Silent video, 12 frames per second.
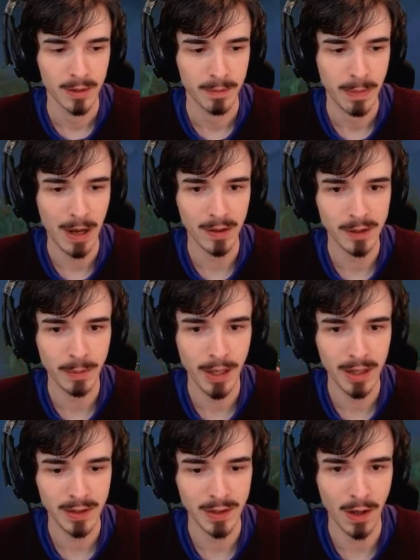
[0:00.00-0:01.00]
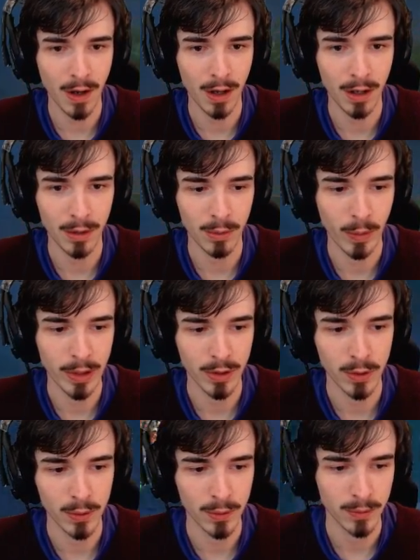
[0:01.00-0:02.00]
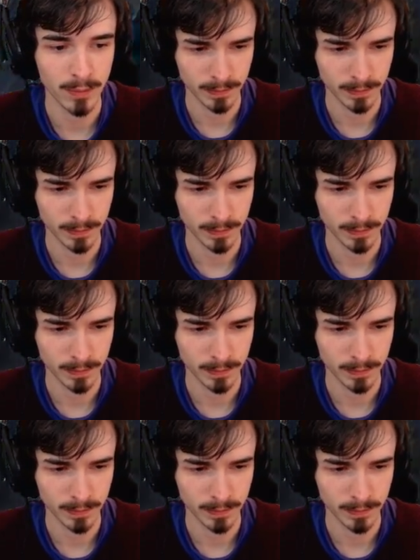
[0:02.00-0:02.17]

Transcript: Power spikes are when you